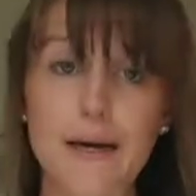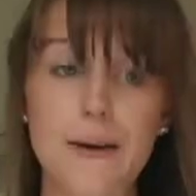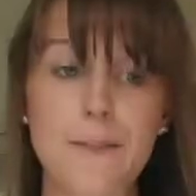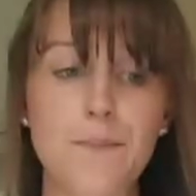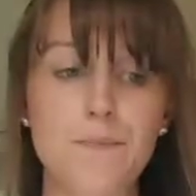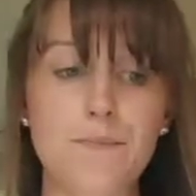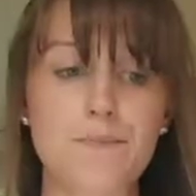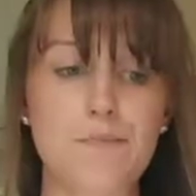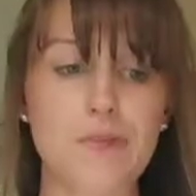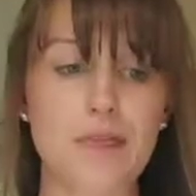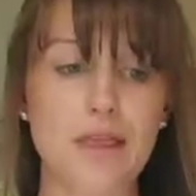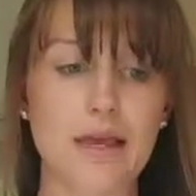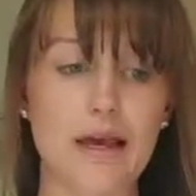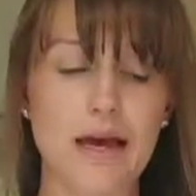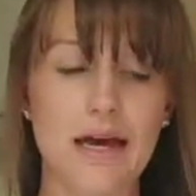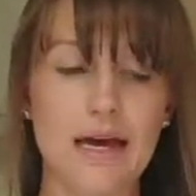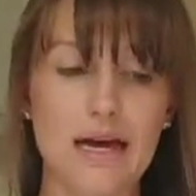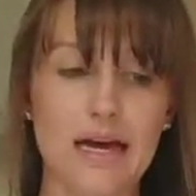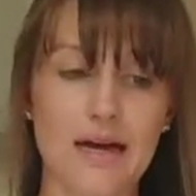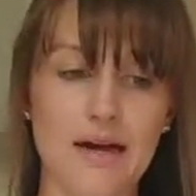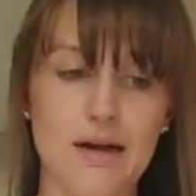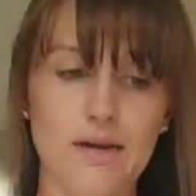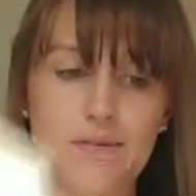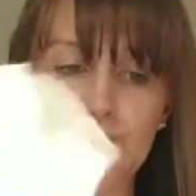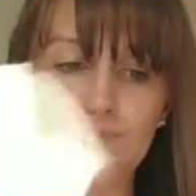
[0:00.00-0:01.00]

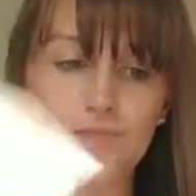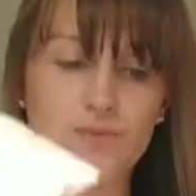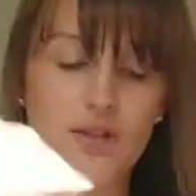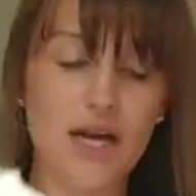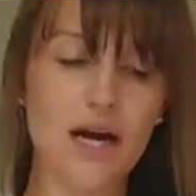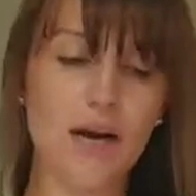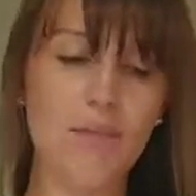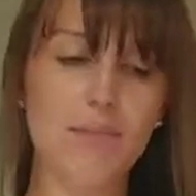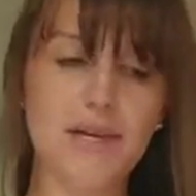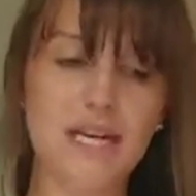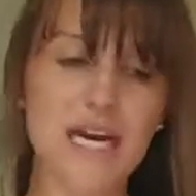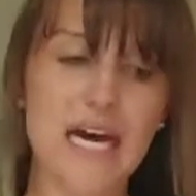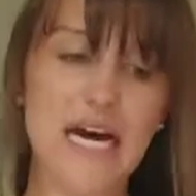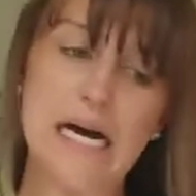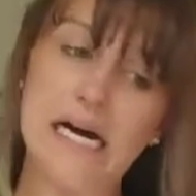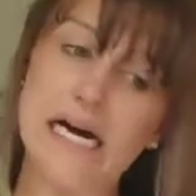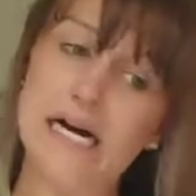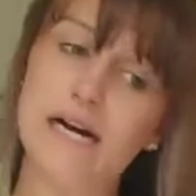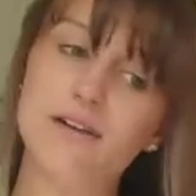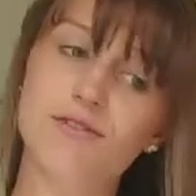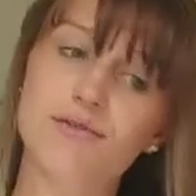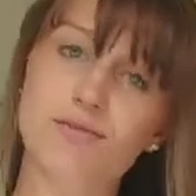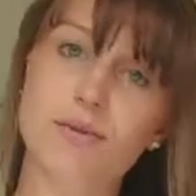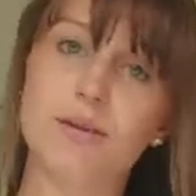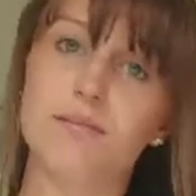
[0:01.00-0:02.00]
cup and a half,
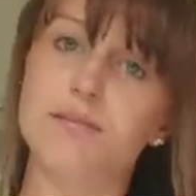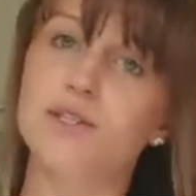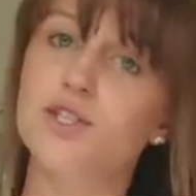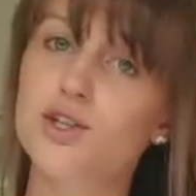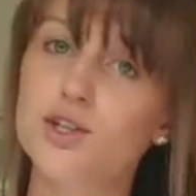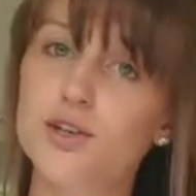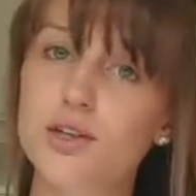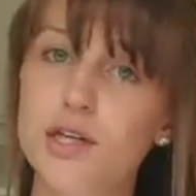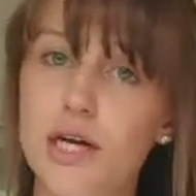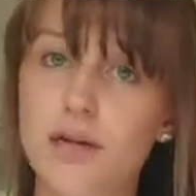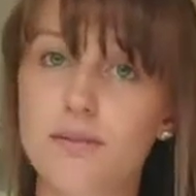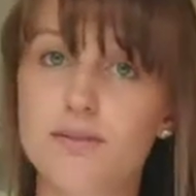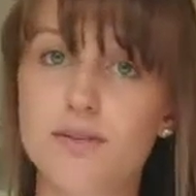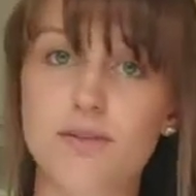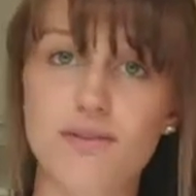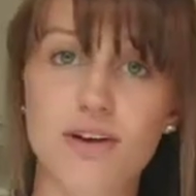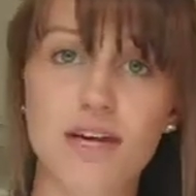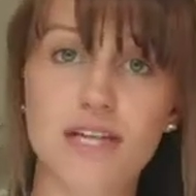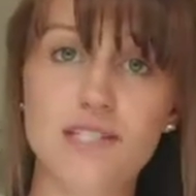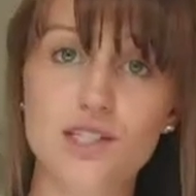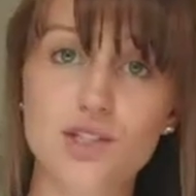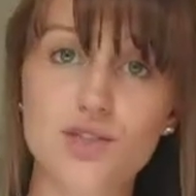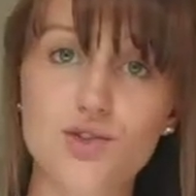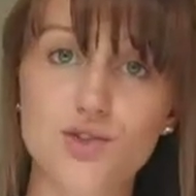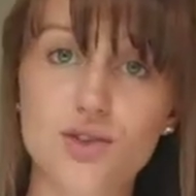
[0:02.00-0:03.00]
maybe 2 cups of icing
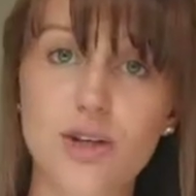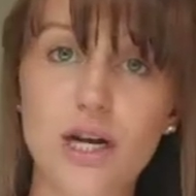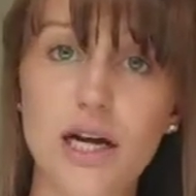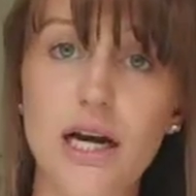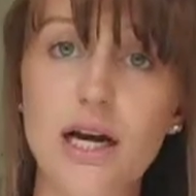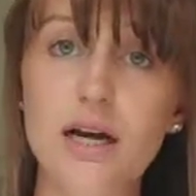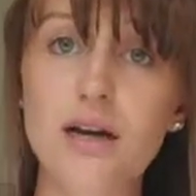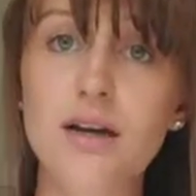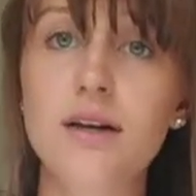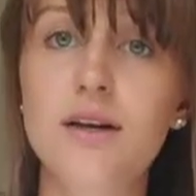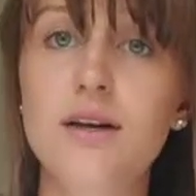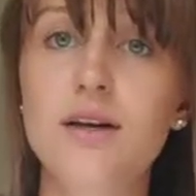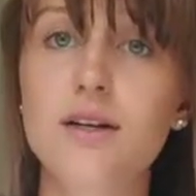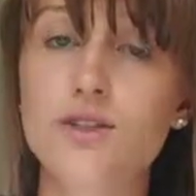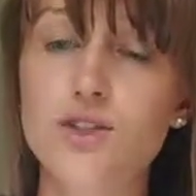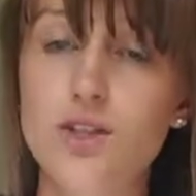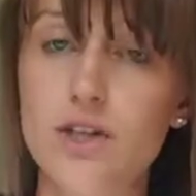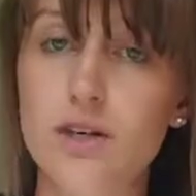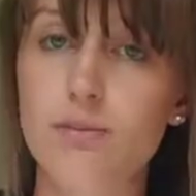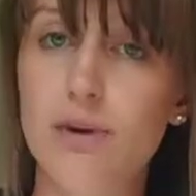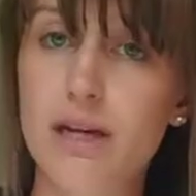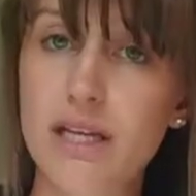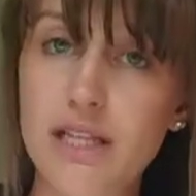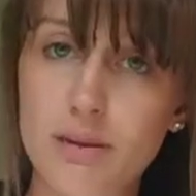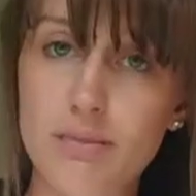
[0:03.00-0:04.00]
sugar. So you beat the
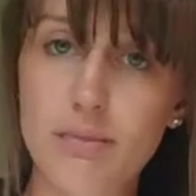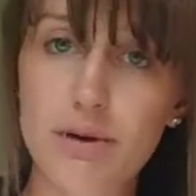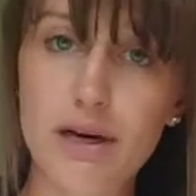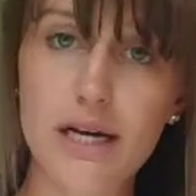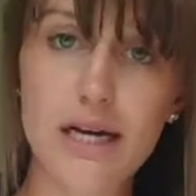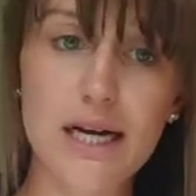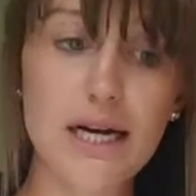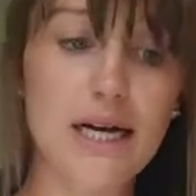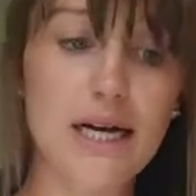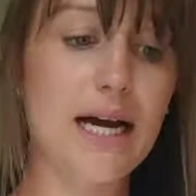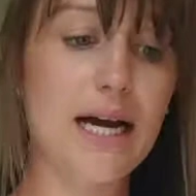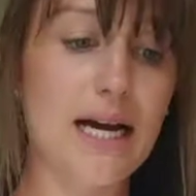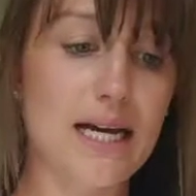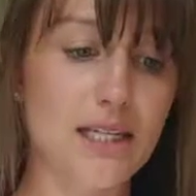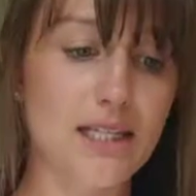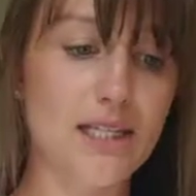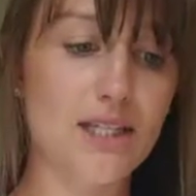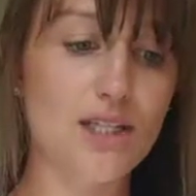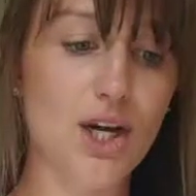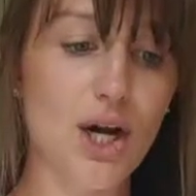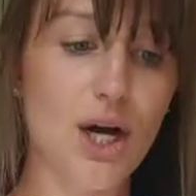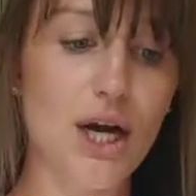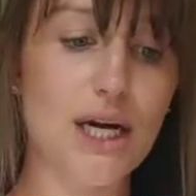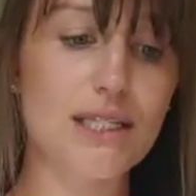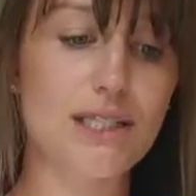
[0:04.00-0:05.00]
butter, add
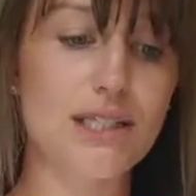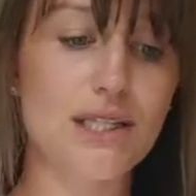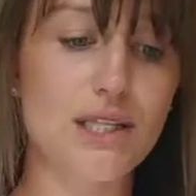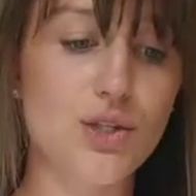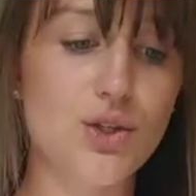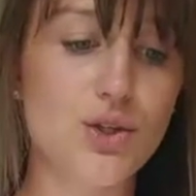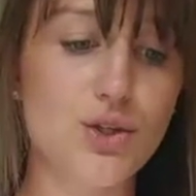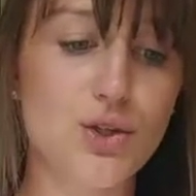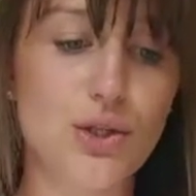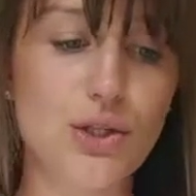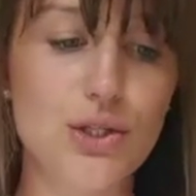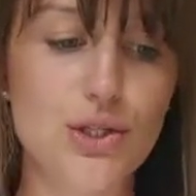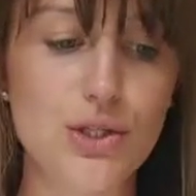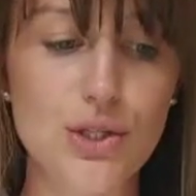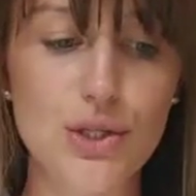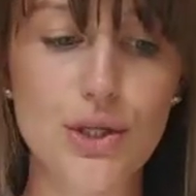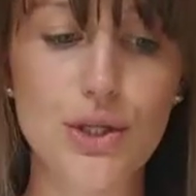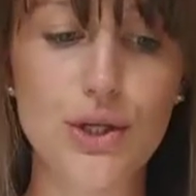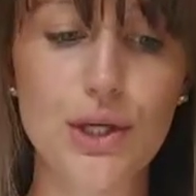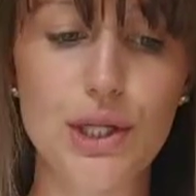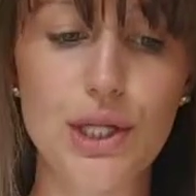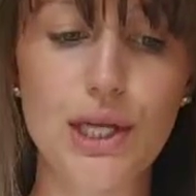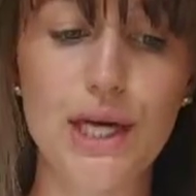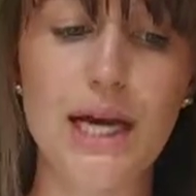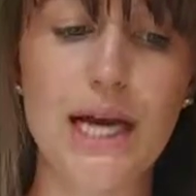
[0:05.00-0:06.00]
icing sugar slowly,
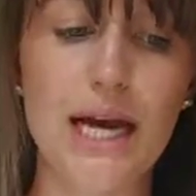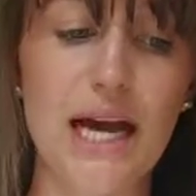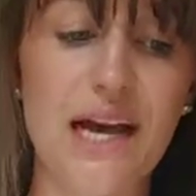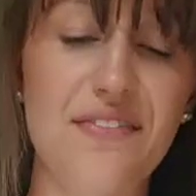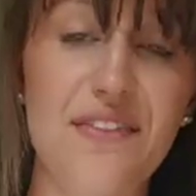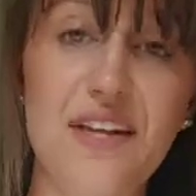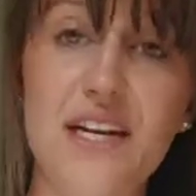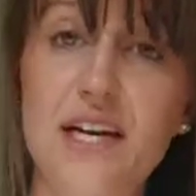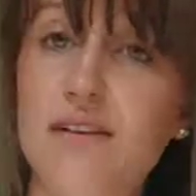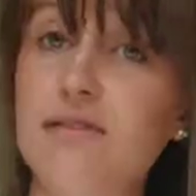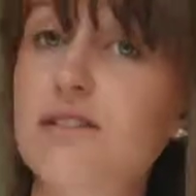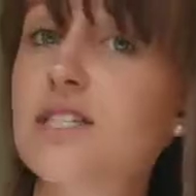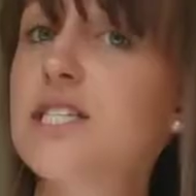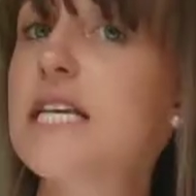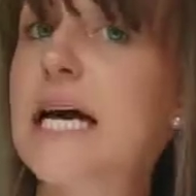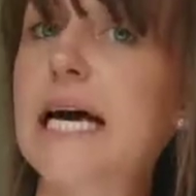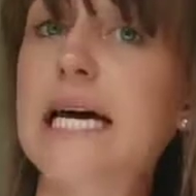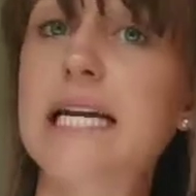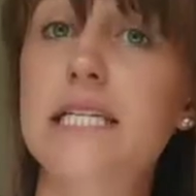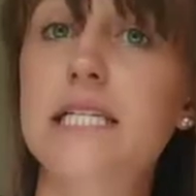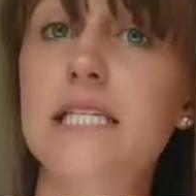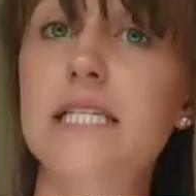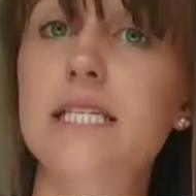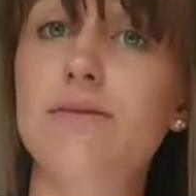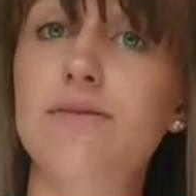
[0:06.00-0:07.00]
and then I've just added some
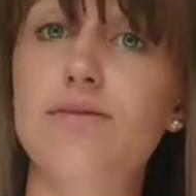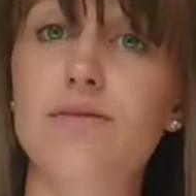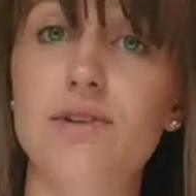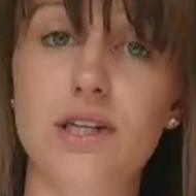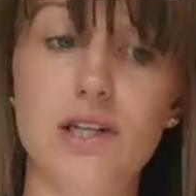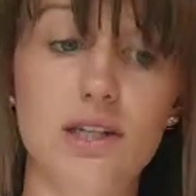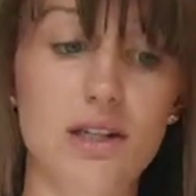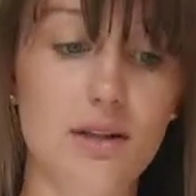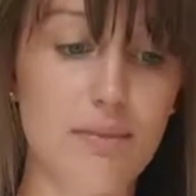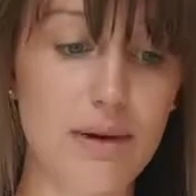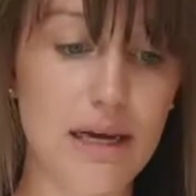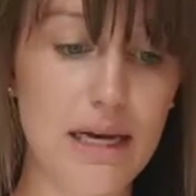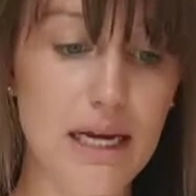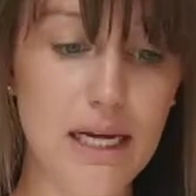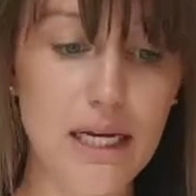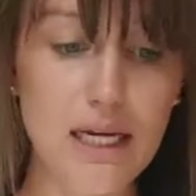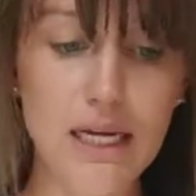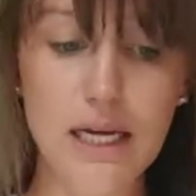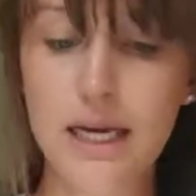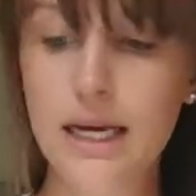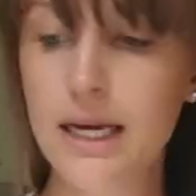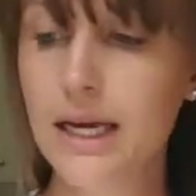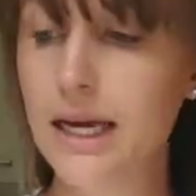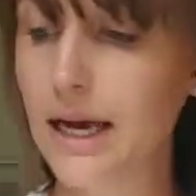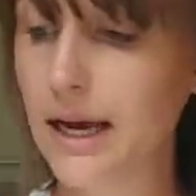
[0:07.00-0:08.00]
vanilla bean.
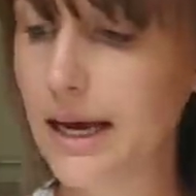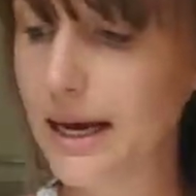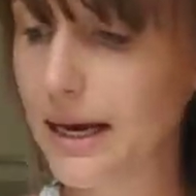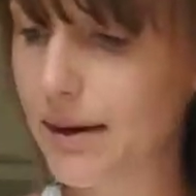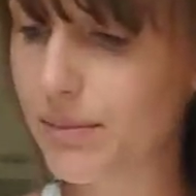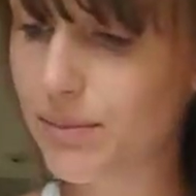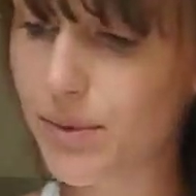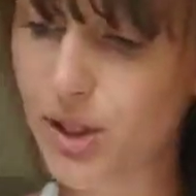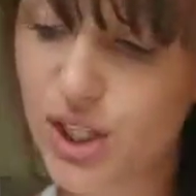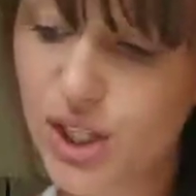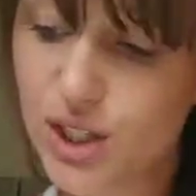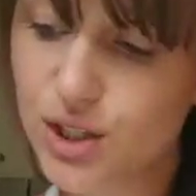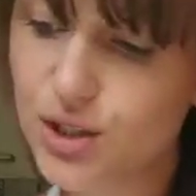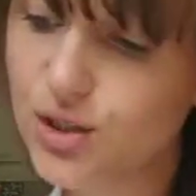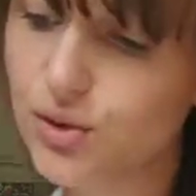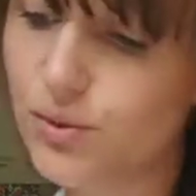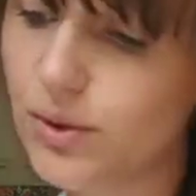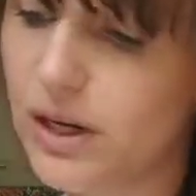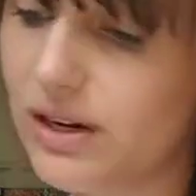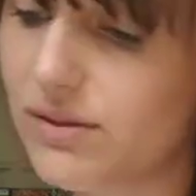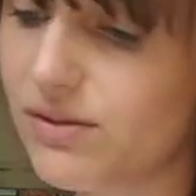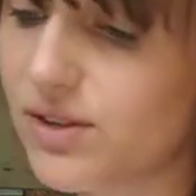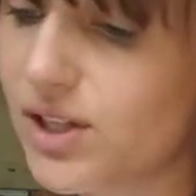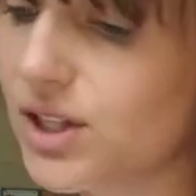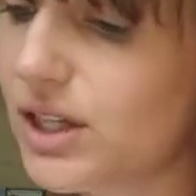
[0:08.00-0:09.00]
But you can do whatever you
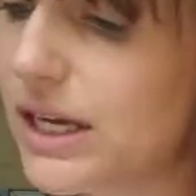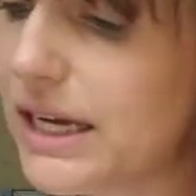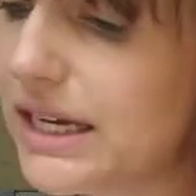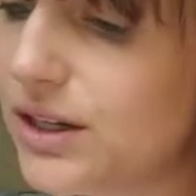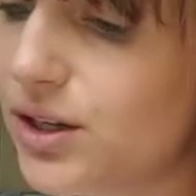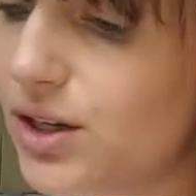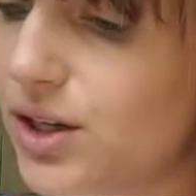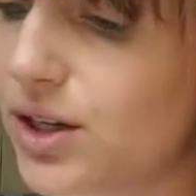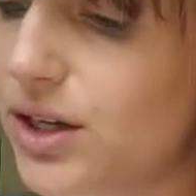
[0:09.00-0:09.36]
like. You can have